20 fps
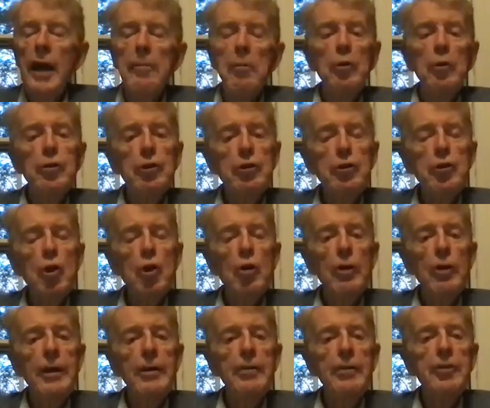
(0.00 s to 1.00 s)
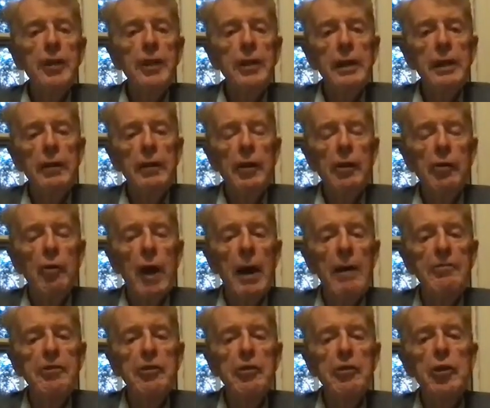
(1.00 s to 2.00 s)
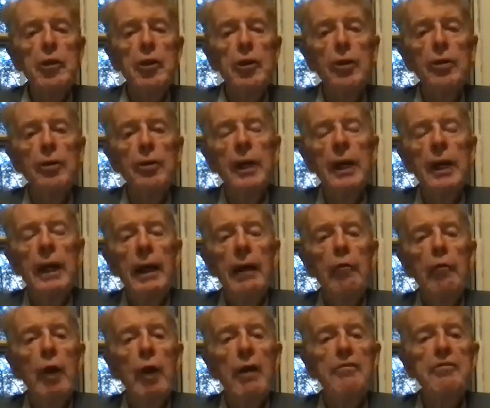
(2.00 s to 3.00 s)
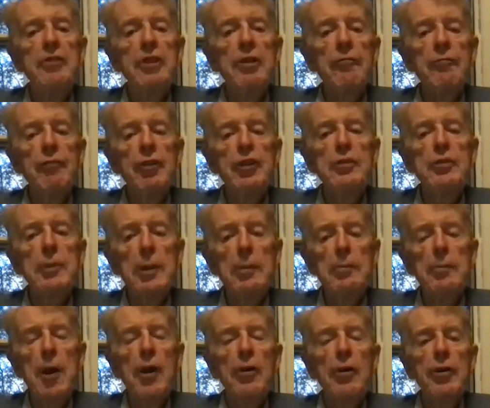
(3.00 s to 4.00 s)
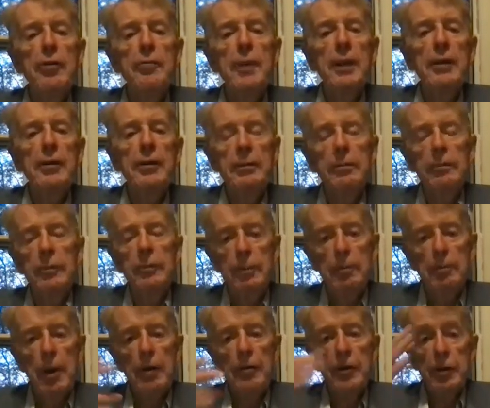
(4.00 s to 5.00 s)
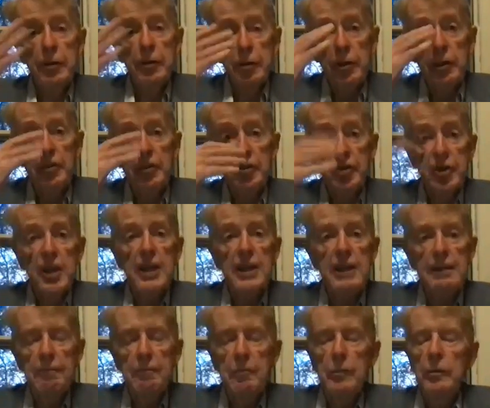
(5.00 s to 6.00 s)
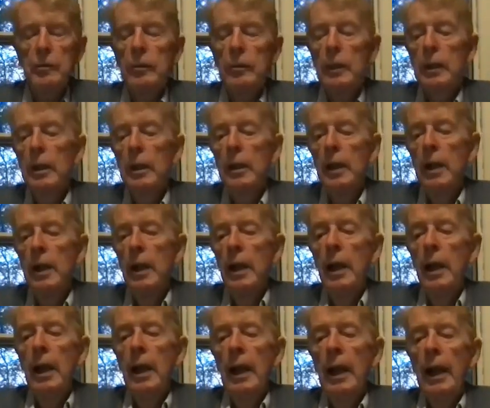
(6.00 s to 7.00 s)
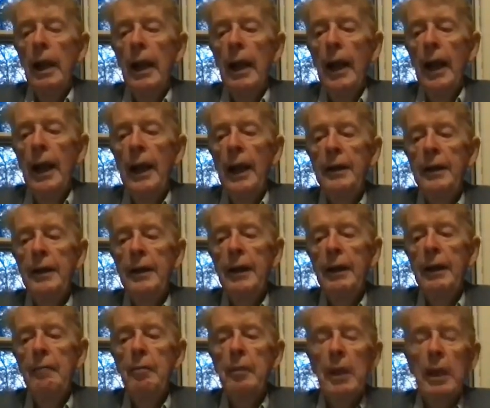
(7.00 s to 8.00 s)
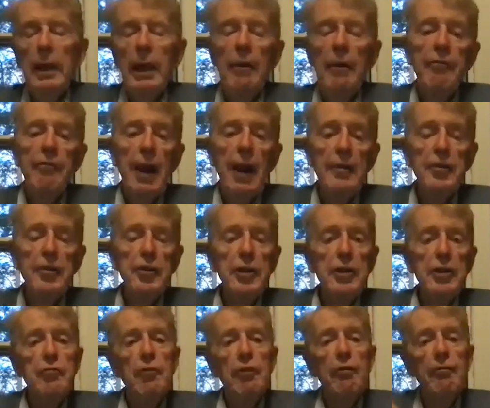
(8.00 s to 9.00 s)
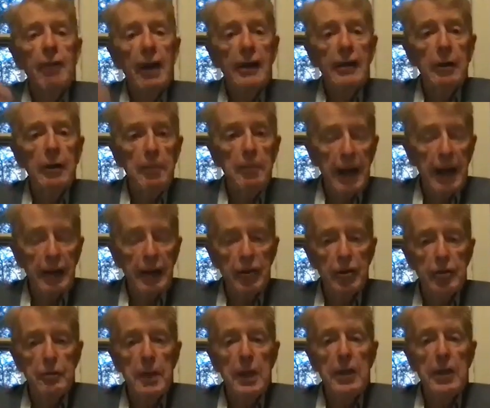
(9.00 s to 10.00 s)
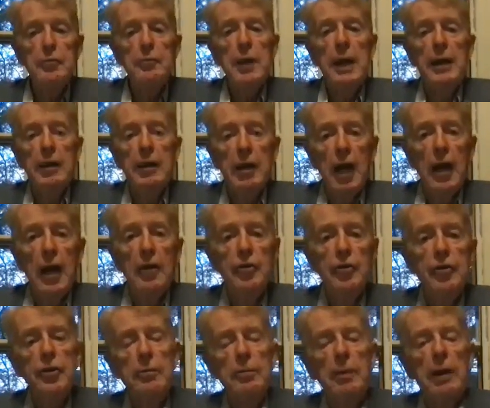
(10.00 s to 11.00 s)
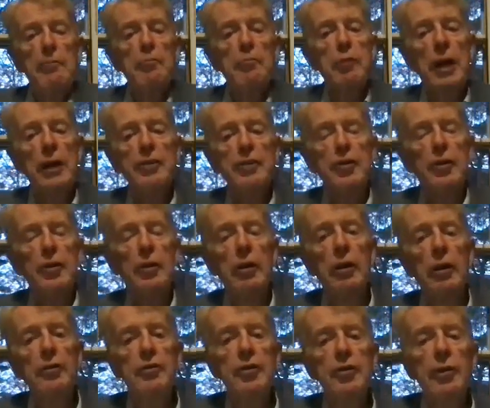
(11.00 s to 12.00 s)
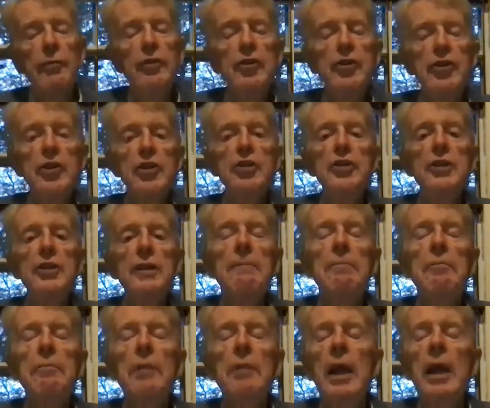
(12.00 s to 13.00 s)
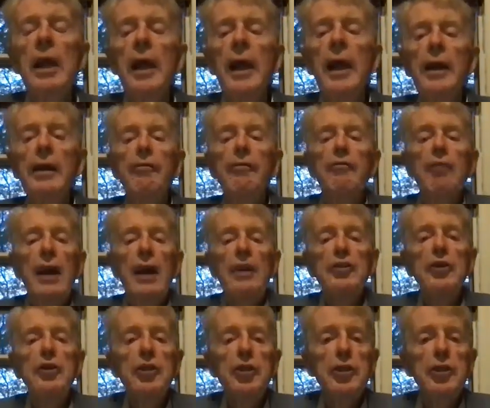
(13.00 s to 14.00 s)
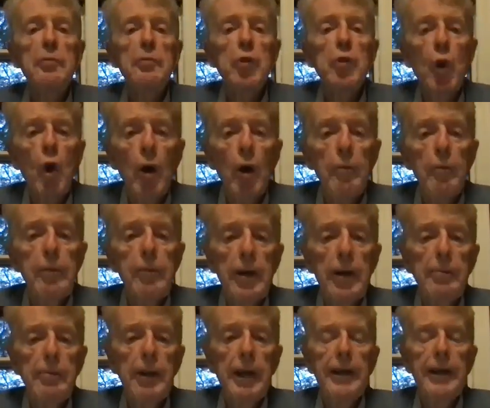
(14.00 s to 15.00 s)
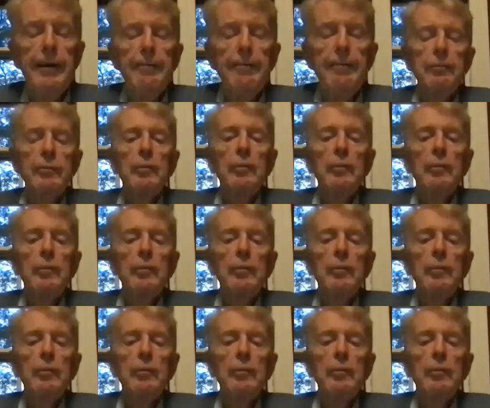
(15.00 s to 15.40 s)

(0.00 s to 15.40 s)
Most of the solar energy that arrives at the Earth arrives in the visible part of the spectrum, the part that you can see. And a fraction is reflected back to space by clouds and by bright surfaces, and a fraction is absorbed by the planet.